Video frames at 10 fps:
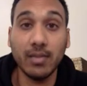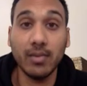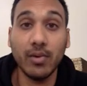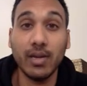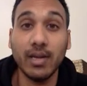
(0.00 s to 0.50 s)

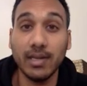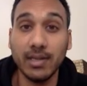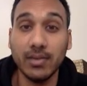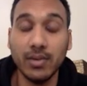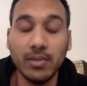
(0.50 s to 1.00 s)
road
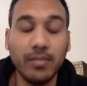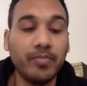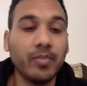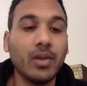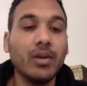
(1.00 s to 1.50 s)
connected to it.
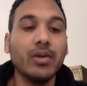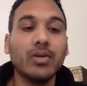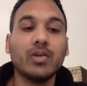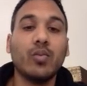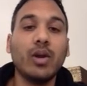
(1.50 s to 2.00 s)

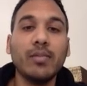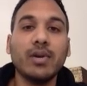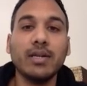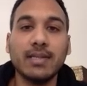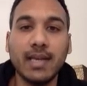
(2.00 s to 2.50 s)
So what I'm
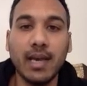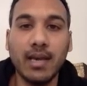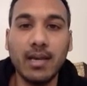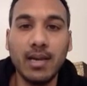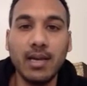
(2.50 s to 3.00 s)
trying to
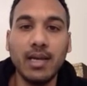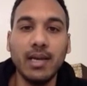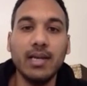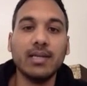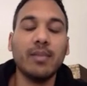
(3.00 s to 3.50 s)
say
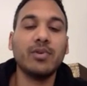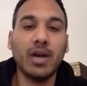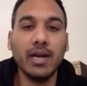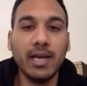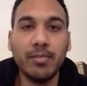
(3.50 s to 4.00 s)
is I'm
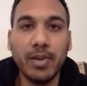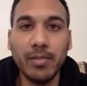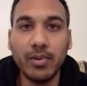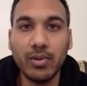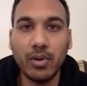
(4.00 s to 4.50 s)
trying to get
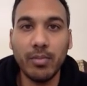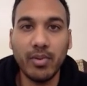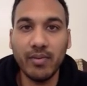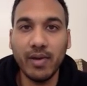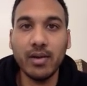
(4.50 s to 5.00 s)
people or
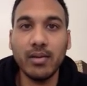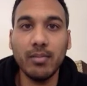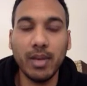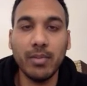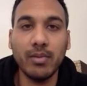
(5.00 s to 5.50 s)
prevent
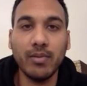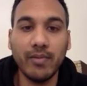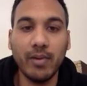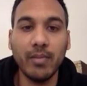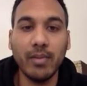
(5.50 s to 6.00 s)
people
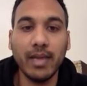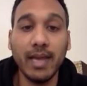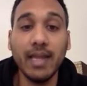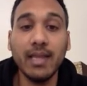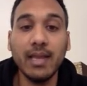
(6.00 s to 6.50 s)
from
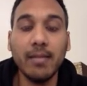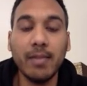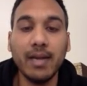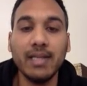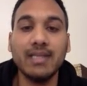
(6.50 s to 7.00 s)
getting their
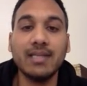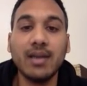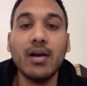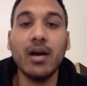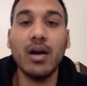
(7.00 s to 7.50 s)
money
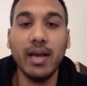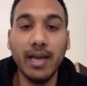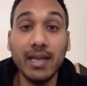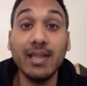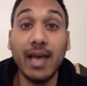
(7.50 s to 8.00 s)
stuck
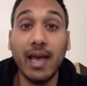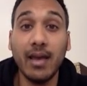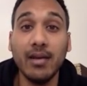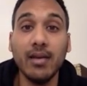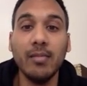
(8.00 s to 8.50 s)
in
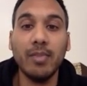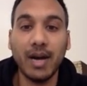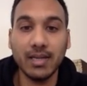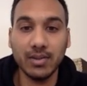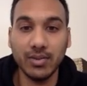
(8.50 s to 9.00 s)
land
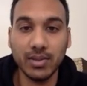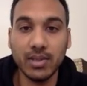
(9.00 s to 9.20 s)
parcels,